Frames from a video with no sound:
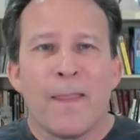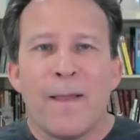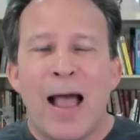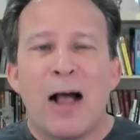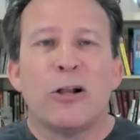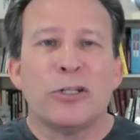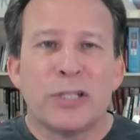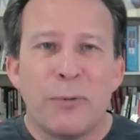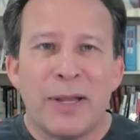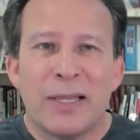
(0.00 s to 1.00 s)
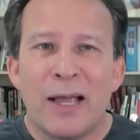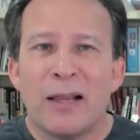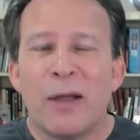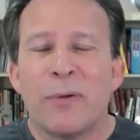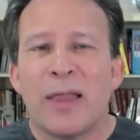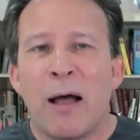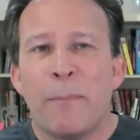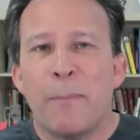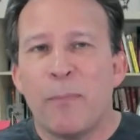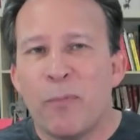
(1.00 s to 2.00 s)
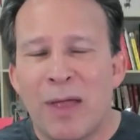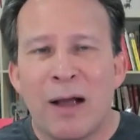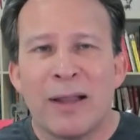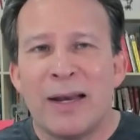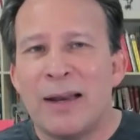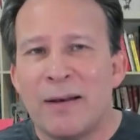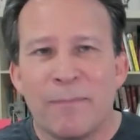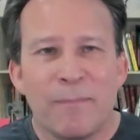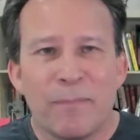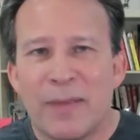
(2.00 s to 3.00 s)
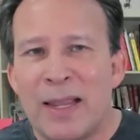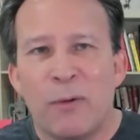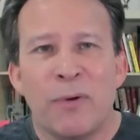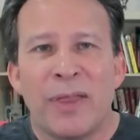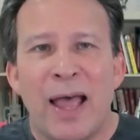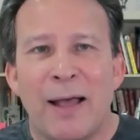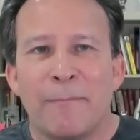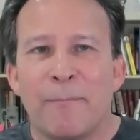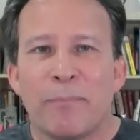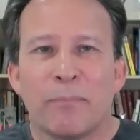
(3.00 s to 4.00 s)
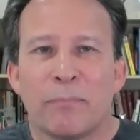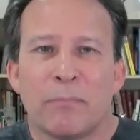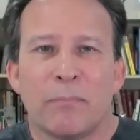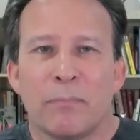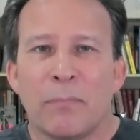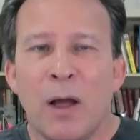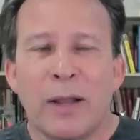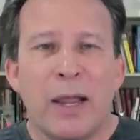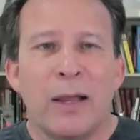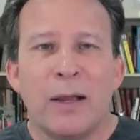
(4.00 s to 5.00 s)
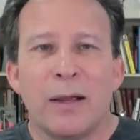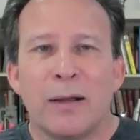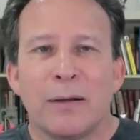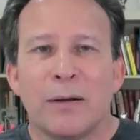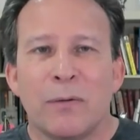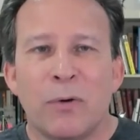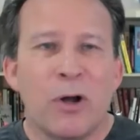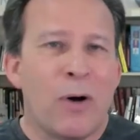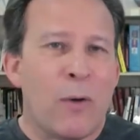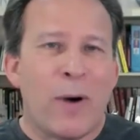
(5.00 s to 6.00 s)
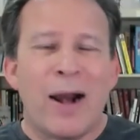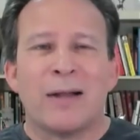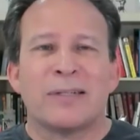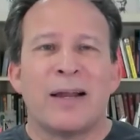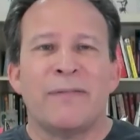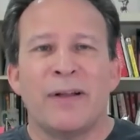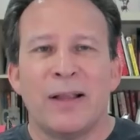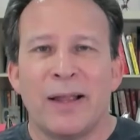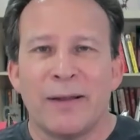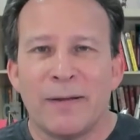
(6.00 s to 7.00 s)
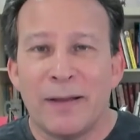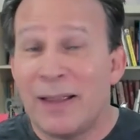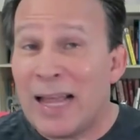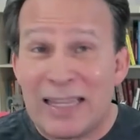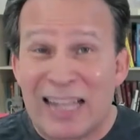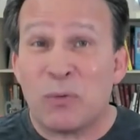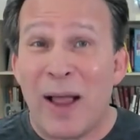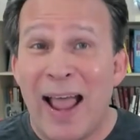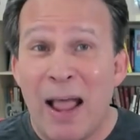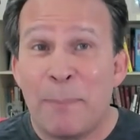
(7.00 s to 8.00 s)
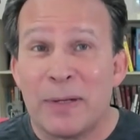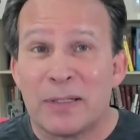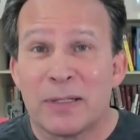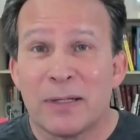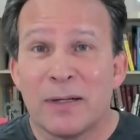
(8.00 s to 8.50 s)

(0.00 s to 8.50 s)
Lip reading: How close can we get to LA without without getting hit with that. Okay, we'll go right outside of LA. And that's what happens.